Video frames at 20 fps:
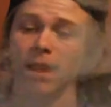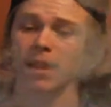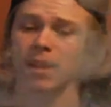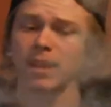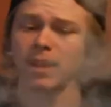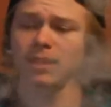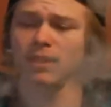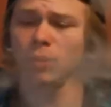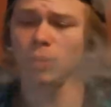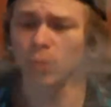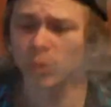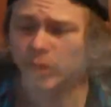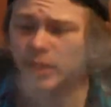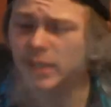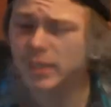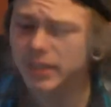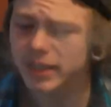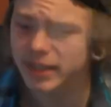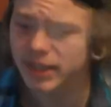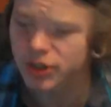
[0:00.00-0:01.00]
It's a
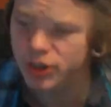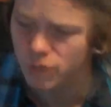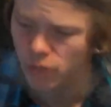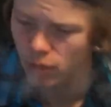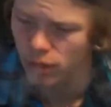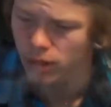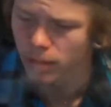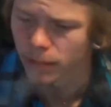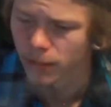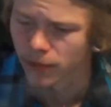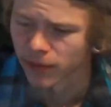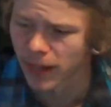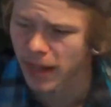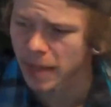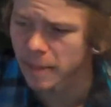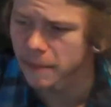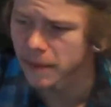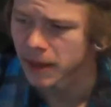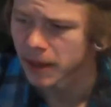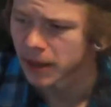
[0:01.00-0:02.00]
really enjoyable
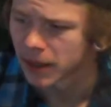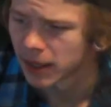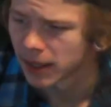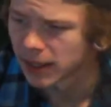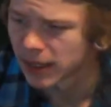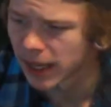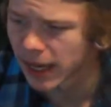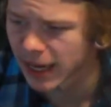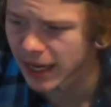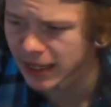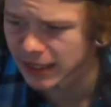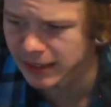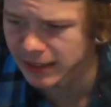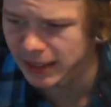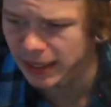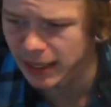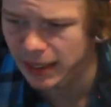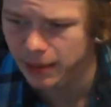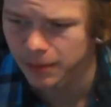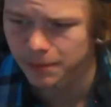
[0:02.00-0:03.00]
vape, and
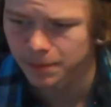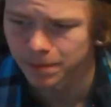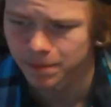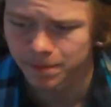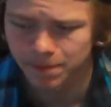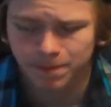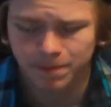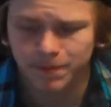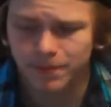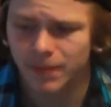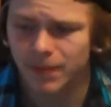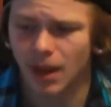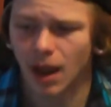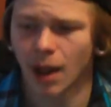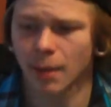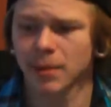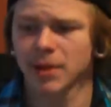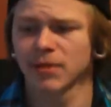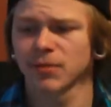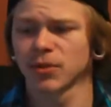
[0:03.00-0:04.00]

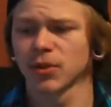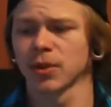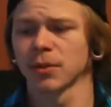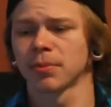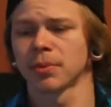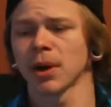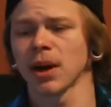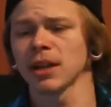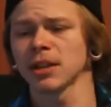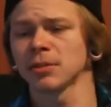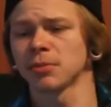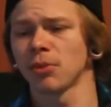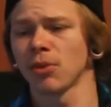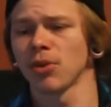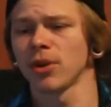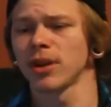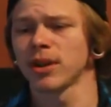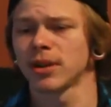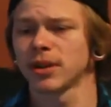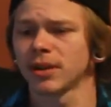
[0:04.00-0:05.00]
I mean, for the price
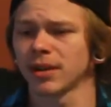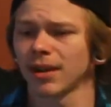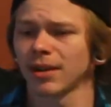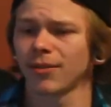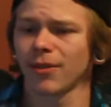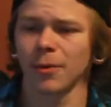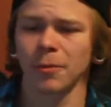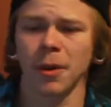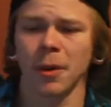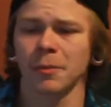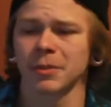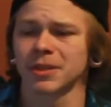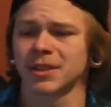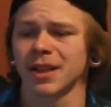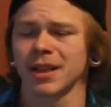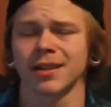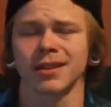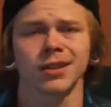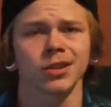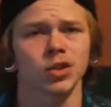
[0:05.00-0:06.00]
point, if I'm not
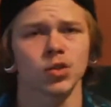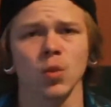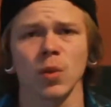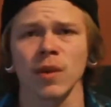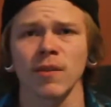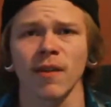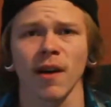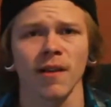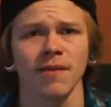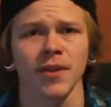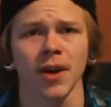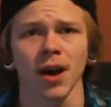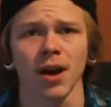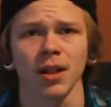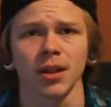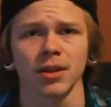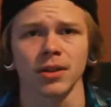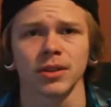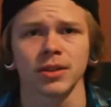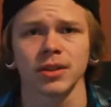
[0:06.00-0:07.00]
mistaken, it's
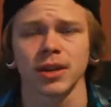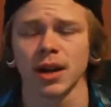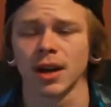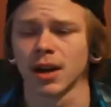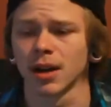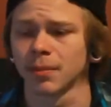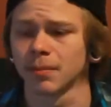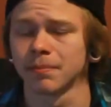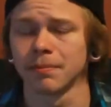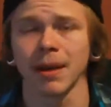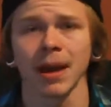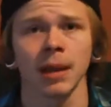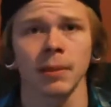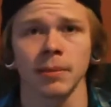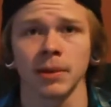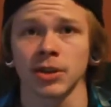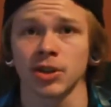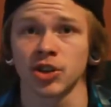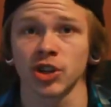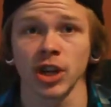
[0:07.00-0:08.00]
$25,
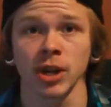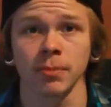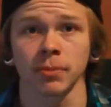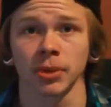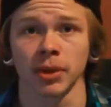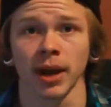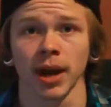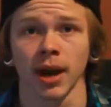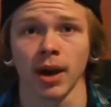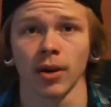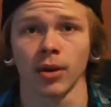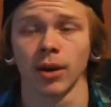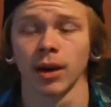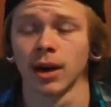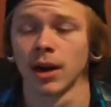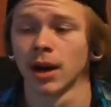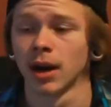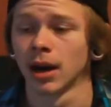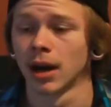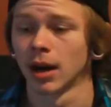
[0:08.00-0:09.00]
maybe cheaper now.
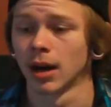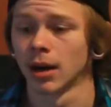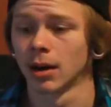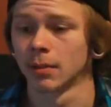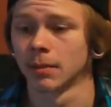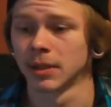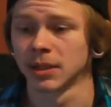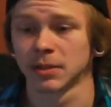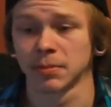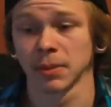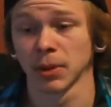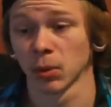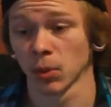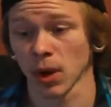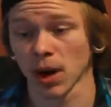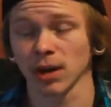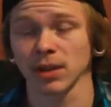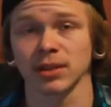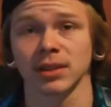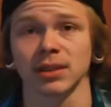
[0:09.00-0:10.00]
It's been a
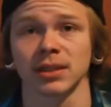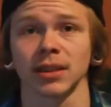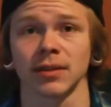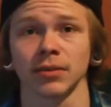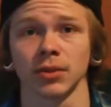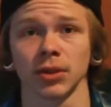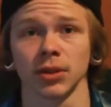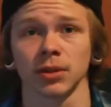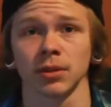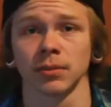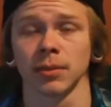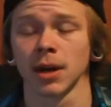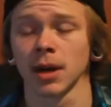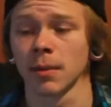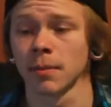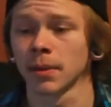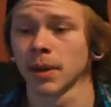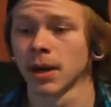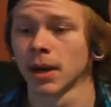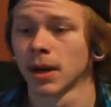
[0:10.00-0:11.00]
while since I've looked them
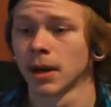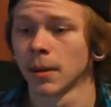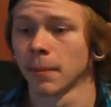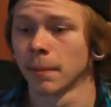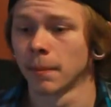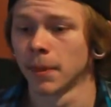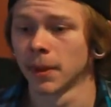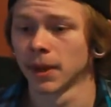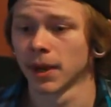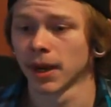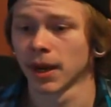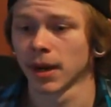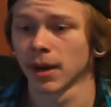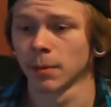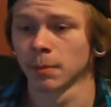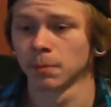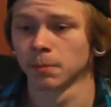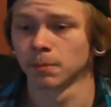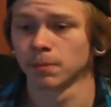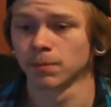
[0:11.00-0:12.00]
up, but
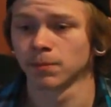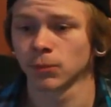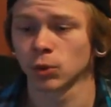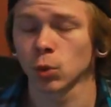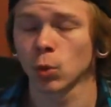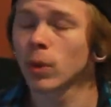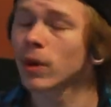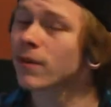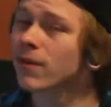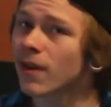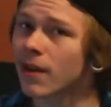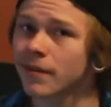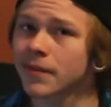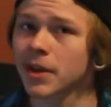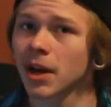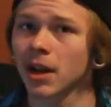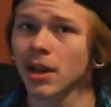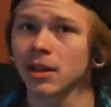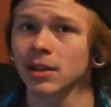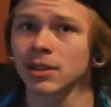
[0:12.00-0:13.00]

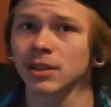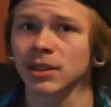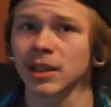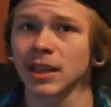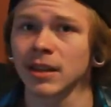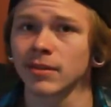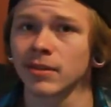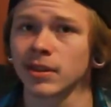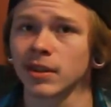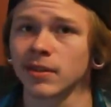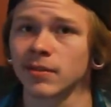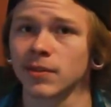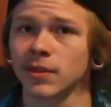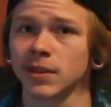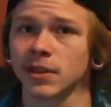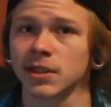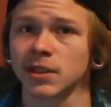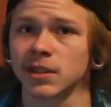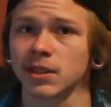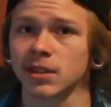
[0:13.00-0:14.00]
$25, even if
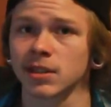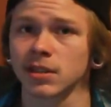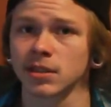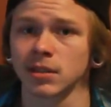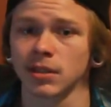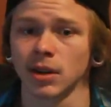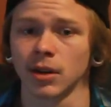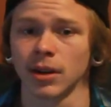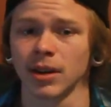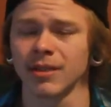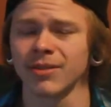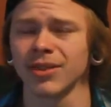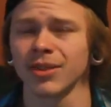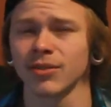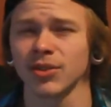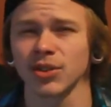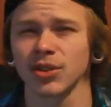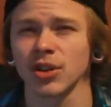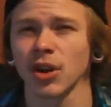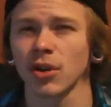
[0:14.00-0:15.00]

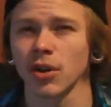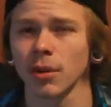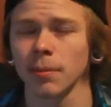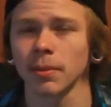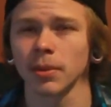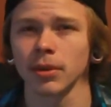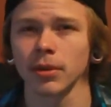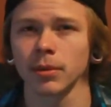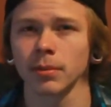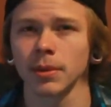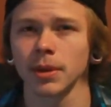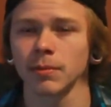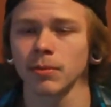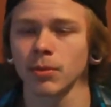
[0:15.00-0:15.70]
it's gone up a little bit